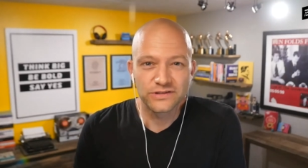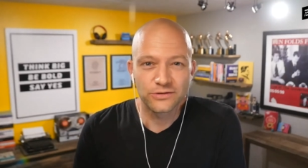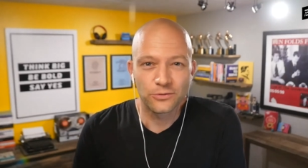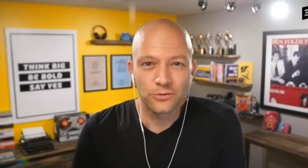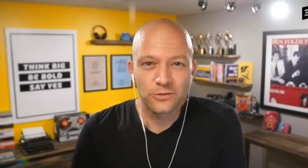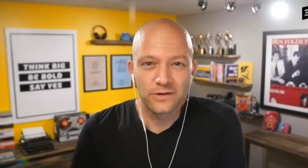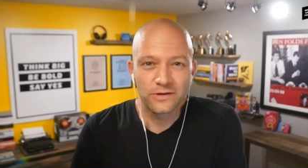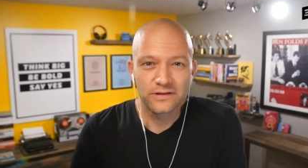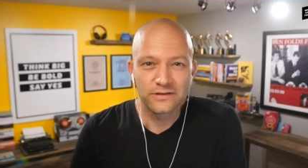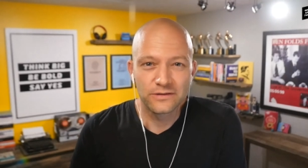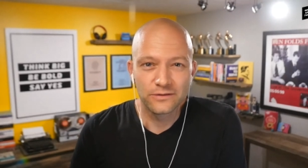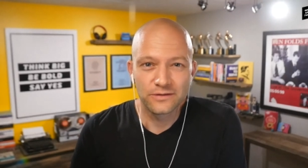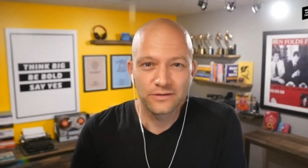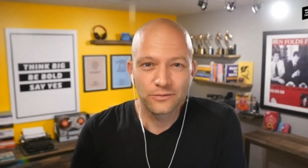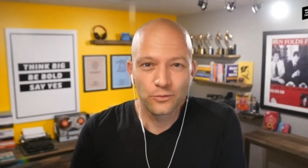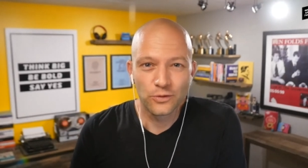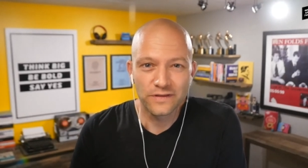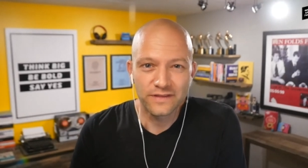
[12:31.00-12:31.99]
stories
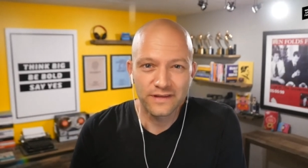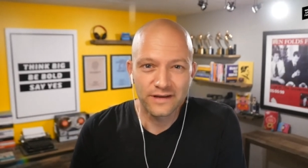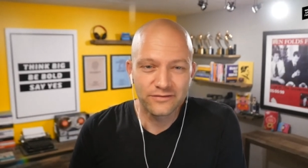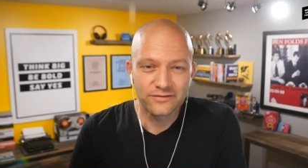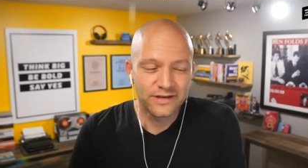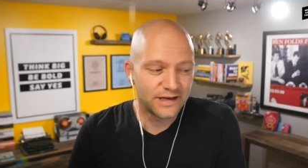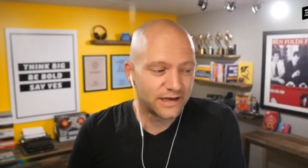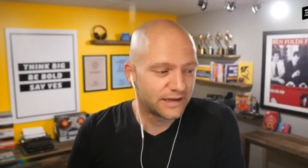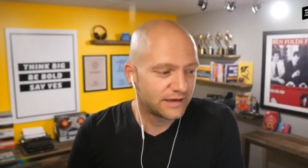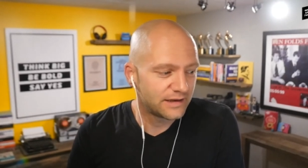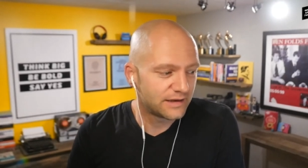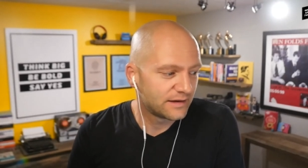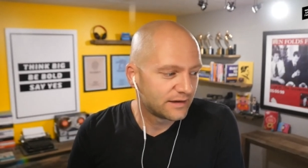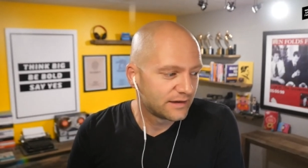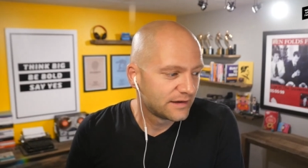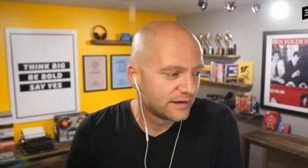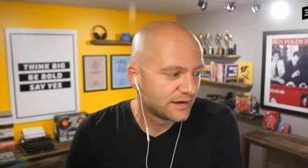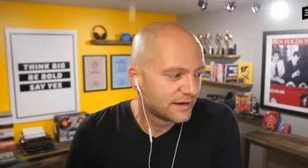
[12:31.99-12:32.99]
and what they've done
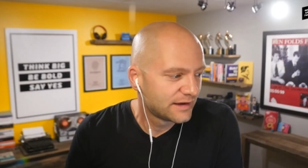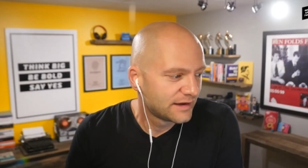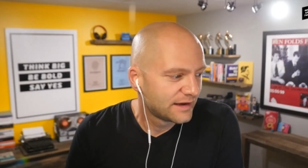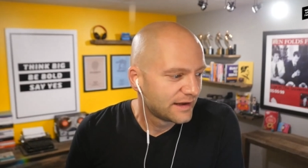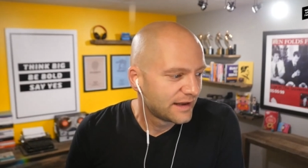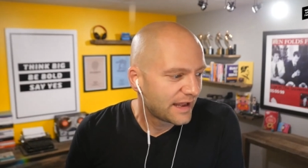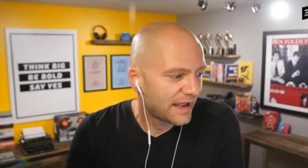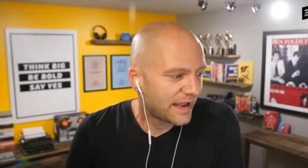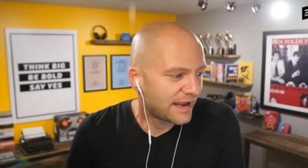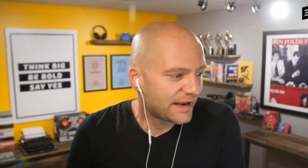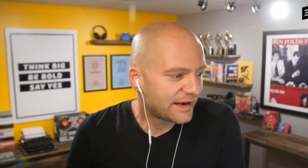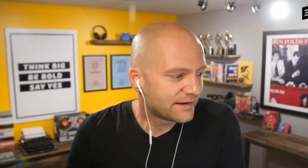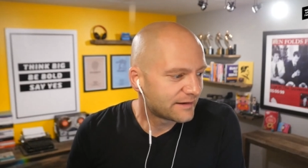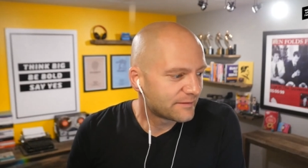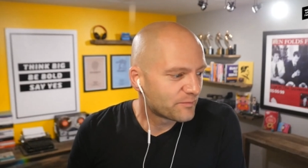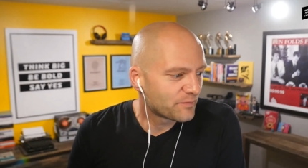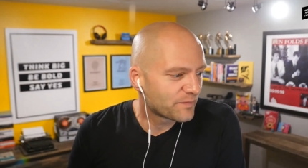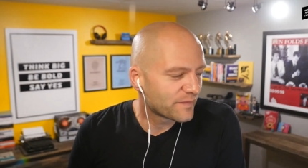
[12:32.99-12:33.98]
and
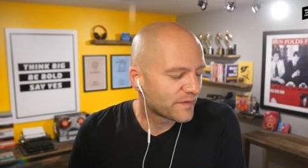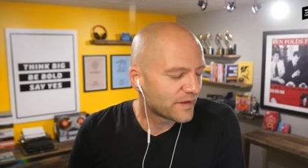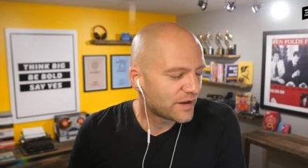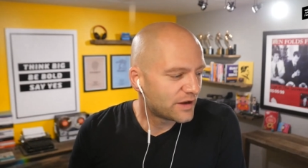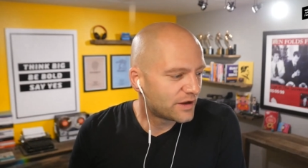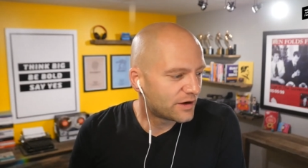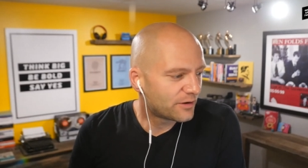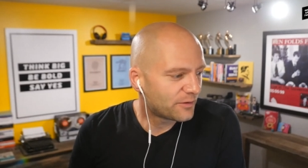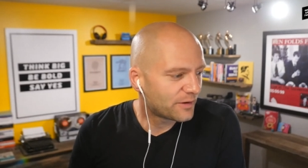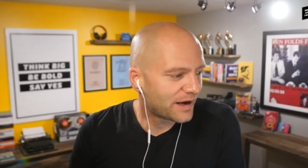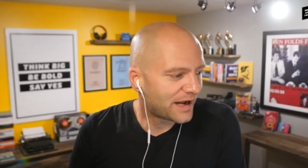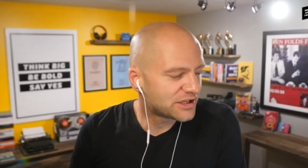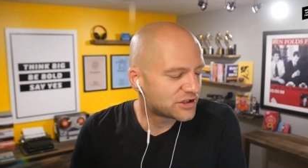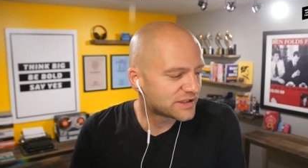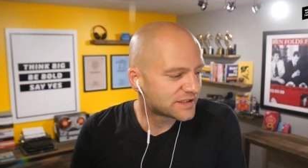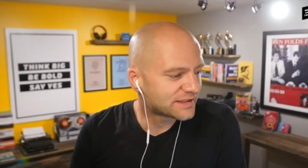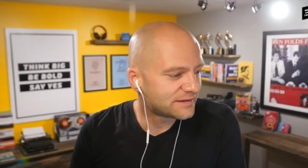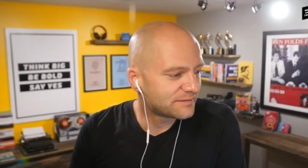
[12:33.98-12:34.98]
and you know, I
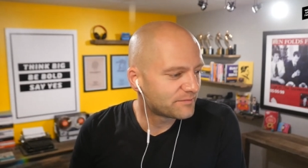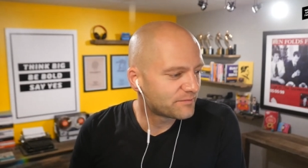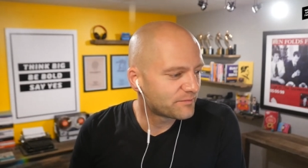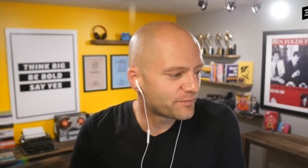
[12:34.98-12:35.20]
just